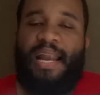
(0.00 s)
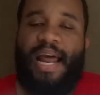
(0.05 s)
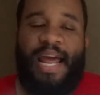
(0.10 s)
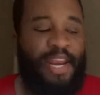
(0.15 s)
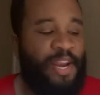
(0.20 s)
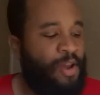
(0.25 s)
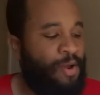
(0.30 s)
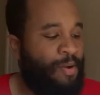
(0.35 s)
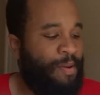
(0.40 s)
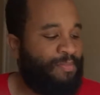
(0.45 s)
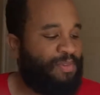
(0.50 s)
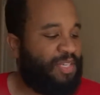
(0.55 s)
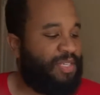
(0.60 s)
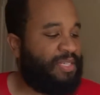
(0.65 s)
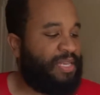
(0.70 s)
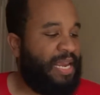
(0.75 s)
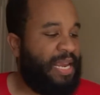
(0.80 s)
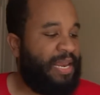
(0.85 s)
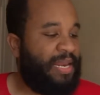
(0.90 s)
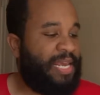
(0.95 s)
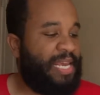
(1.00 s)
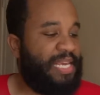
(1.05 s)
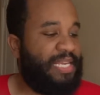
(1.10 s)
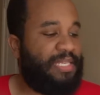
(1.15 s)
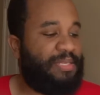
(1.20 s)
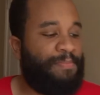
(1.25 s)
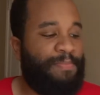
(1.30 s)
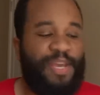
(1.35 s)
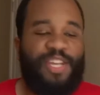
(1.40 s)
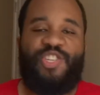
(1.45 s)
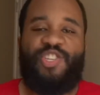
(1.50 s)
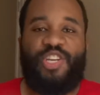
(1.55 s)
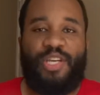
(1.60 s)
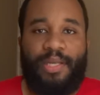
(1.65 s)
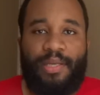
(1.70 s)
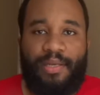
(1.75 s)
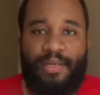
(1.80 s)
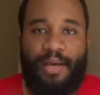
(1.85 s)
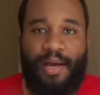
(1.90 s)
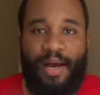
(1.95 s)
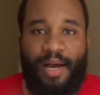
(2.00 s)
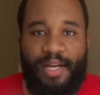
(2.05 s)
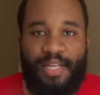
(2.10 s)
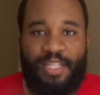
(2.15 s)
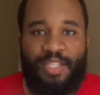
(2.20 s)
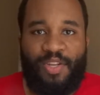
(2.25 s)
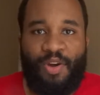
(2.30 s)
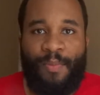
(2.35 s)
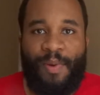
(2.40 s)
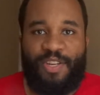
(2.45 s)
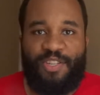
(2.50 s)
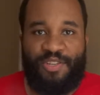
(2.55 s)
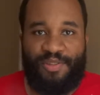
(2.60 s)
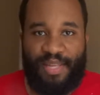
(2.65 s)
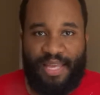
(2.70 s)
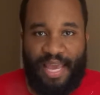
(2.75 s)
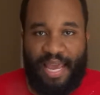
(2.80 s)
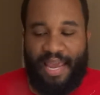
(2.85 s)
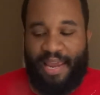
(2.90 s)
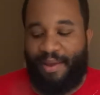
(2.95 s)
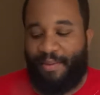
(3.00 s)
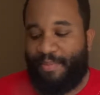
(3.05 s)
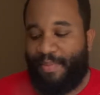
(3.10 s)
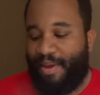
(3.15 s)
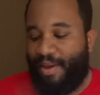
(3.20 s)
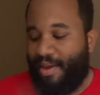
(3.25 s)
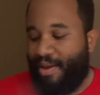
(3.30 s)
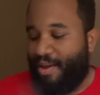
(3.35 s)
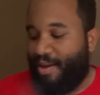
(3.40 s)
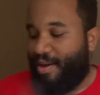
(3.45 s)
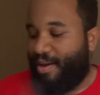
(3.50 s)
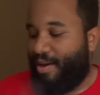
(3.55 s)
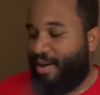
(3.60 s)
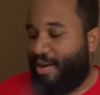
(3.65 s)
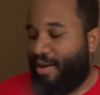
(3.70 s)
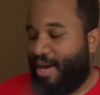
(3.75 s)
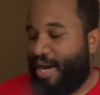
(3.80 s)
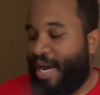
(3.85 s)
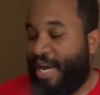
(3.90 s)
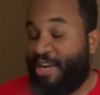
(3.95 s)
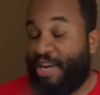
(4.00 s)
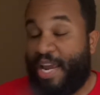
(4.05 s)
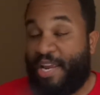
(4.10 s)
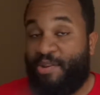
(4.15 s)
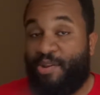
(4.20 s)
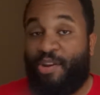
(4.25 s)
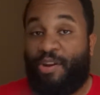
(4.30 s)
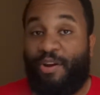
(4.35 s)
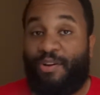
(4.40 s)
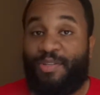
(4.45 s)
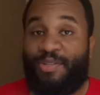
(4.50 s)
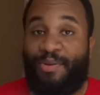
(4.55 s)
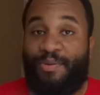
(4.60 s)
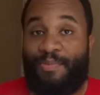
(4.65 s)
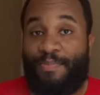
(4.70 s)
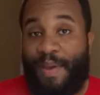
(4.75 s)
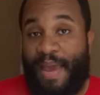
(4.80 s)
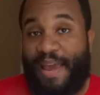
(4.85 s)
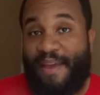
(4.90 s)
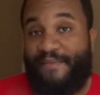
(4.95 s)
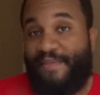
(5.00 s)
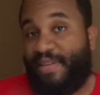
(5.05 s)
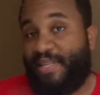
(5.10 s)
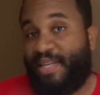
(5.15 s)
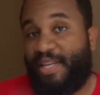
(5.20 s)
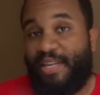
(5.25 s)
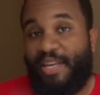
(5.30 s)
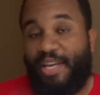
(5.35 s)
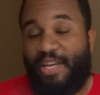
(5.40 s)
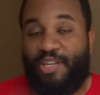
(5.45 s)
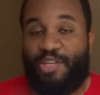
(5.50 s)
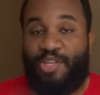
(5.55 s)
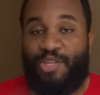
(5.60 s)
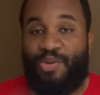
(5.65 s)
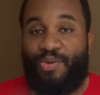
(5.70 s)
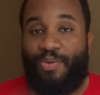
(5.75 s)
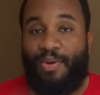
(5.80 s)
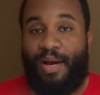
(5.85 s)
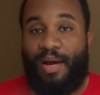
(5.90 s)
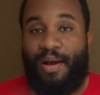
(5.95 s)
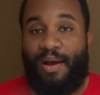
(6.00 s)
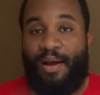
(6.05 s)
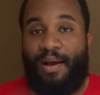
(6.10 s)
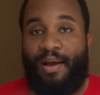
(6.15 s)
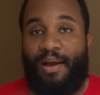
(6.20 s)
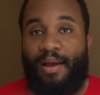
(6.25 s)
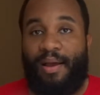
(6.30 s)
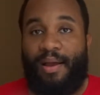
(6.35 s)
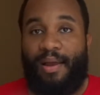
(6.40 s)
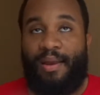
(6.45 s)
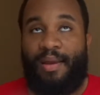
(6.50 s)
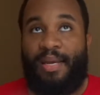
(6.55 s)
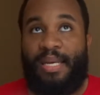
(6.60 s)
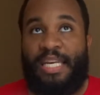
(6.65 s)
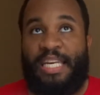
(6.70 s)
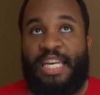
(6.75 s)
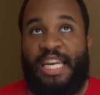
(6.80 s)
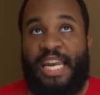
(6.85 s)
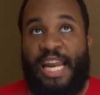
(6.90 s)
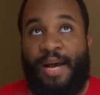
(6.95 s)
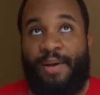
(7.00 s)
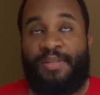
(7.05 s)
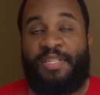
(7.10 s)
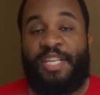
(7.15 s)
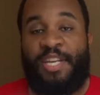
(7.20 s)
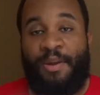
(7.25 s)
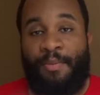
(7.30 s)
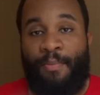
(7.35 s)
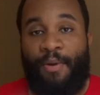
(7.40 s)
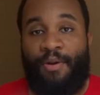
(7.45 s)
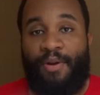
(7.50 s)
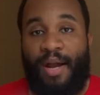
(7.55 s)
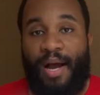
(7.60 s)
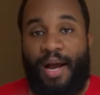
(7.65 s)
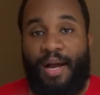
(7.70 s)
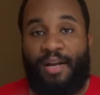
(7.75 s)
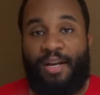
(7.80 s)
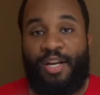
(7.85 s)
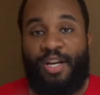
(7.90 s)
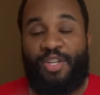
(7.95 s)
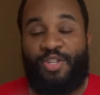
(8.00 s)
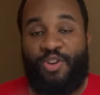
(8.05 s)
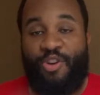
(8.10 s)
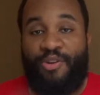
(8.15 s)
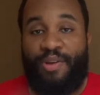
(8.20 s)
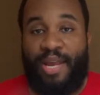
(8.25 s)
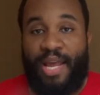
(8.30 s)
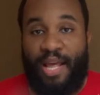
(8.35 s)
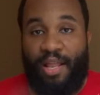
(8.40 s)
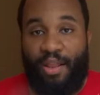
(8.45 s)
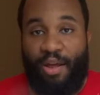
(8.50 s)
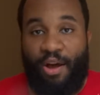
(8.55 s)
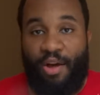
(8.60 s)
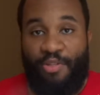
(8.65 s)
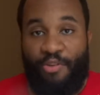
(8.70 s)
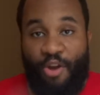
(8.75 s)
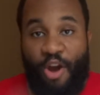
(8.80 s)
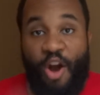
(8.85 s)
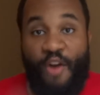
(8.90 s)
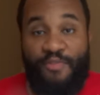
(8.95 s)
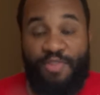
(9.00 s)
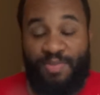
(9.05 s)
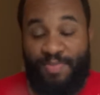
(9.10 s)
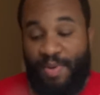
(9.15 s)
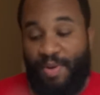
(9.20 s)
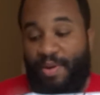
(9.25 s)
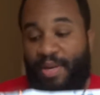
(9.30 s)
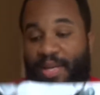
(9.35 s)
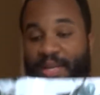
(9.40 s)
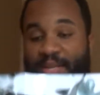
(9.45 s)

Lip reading: I know. I'm just saying he's mentioned so much in the game, and you can also pay a visit to Nelson and Murdoch, attorney at law, their office building.